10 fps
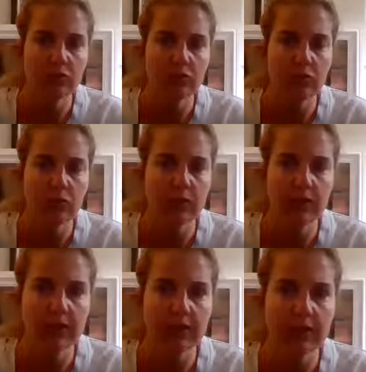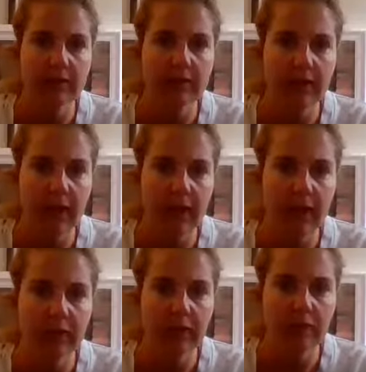rolling. Yeah,
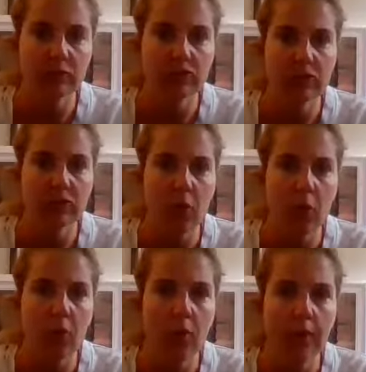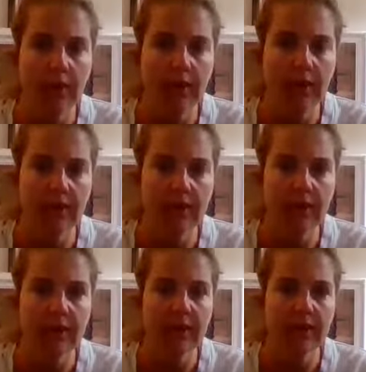we're just opening,
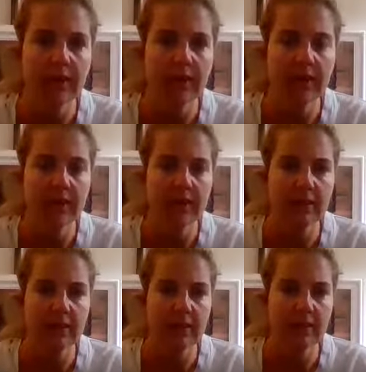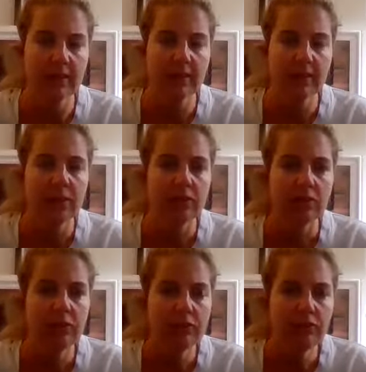lengthening,
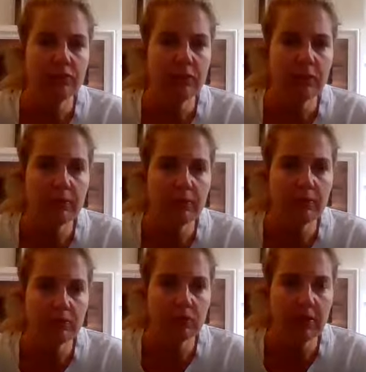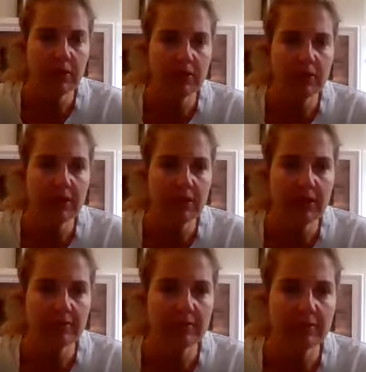Look forward between your
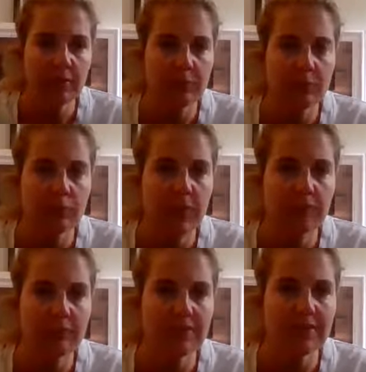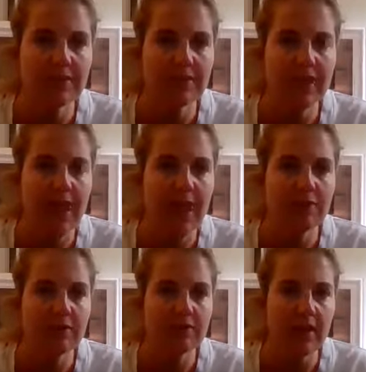hands. Step your right foot to the
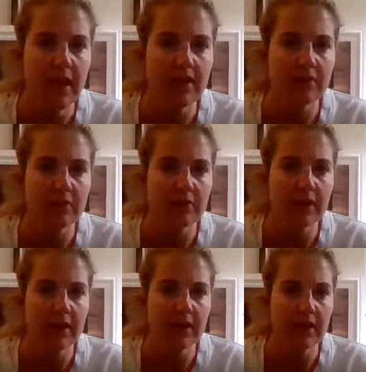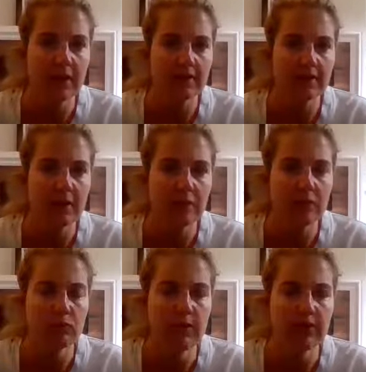outside of your right hand,
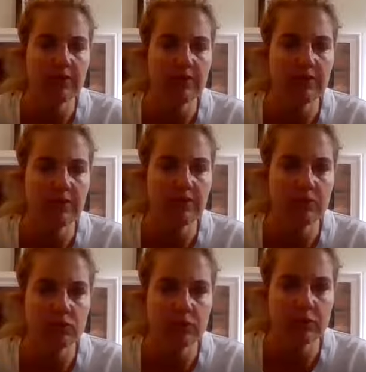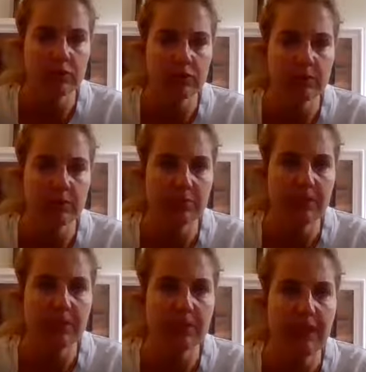coming right into lizard pose. Keep
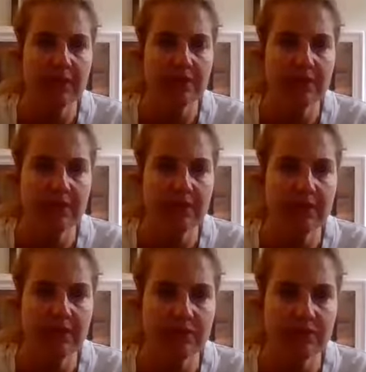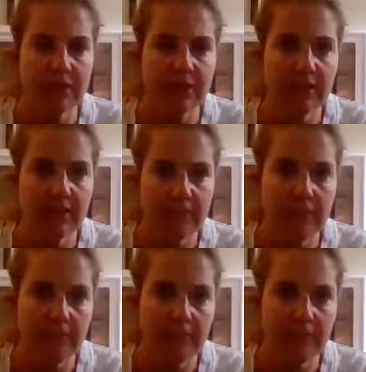the left knee lifted.